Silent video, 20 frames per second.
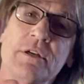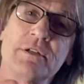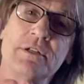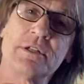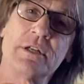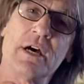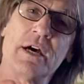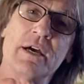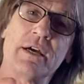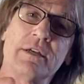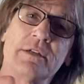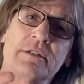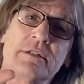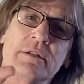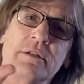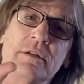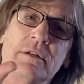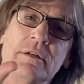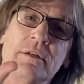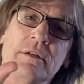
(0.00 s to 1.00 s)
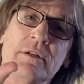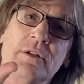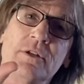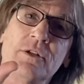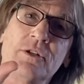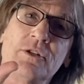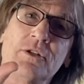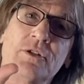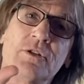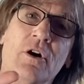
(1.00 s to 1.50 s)
sized
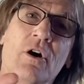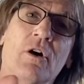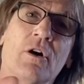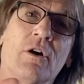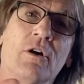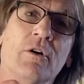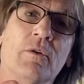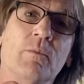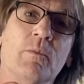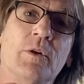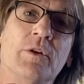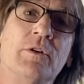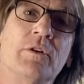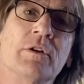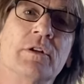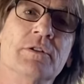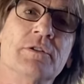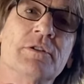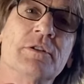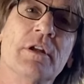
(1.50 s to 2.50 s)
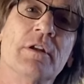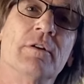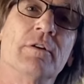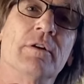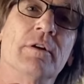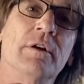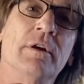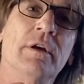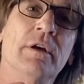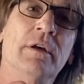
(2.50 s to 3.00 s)
star, and when you
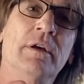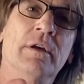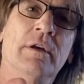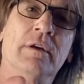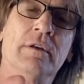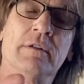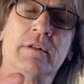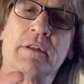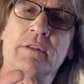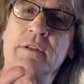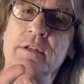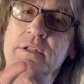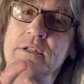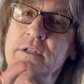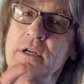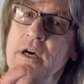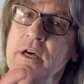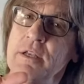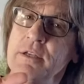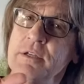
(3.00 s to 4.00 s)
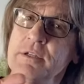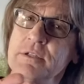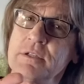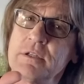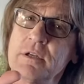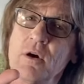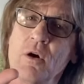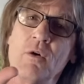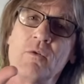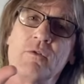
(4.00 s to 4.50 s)
consider that the sun
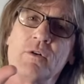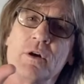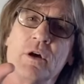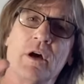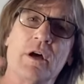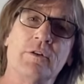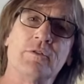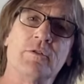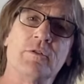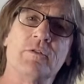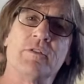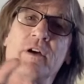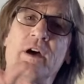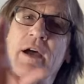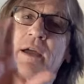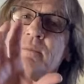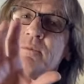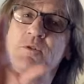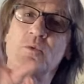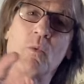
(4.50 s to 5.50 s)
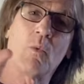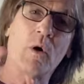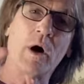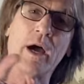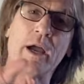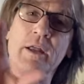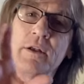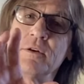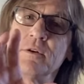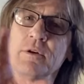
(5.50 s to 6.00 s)
is over 100 times
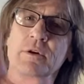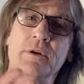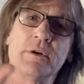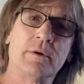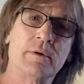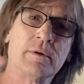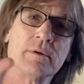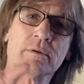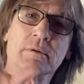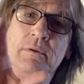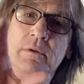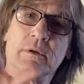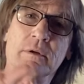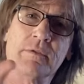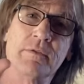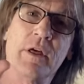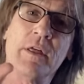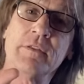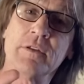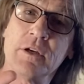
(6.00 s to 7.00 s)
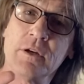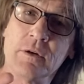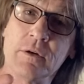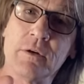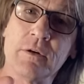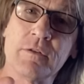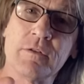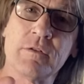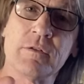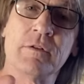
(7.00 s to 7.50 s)
wider than the
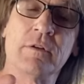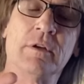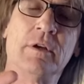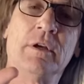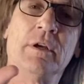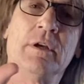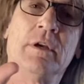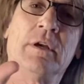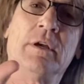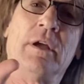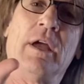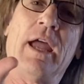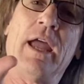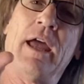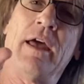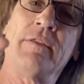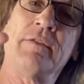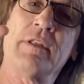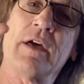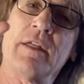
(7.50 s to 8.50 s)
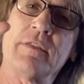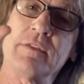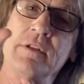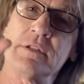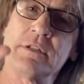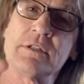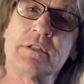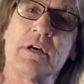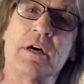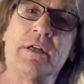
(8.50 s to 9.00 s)
earth and that the
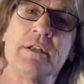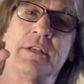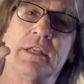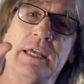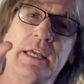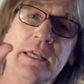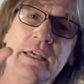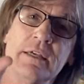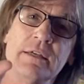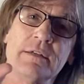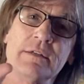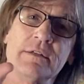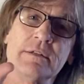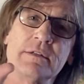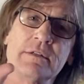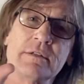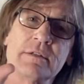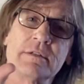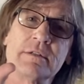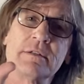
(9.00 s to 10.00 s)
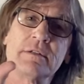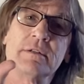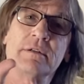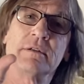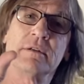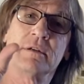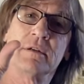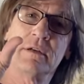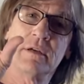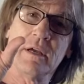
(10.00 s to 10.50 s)
sun is
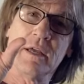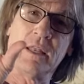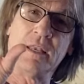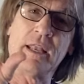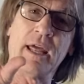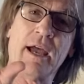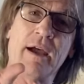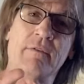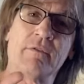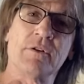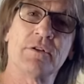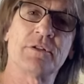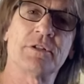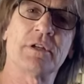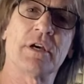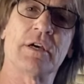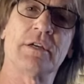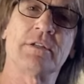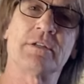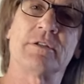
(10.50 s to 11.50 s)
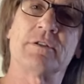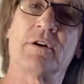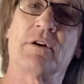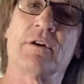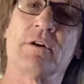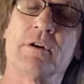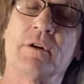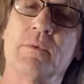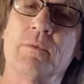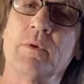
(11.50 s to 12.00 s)
an average sized
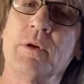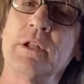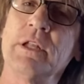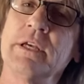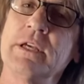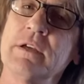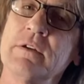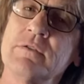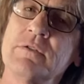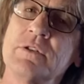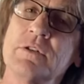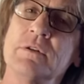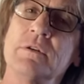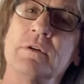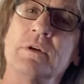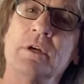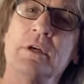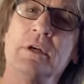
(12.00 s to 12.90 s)
star, it really gives you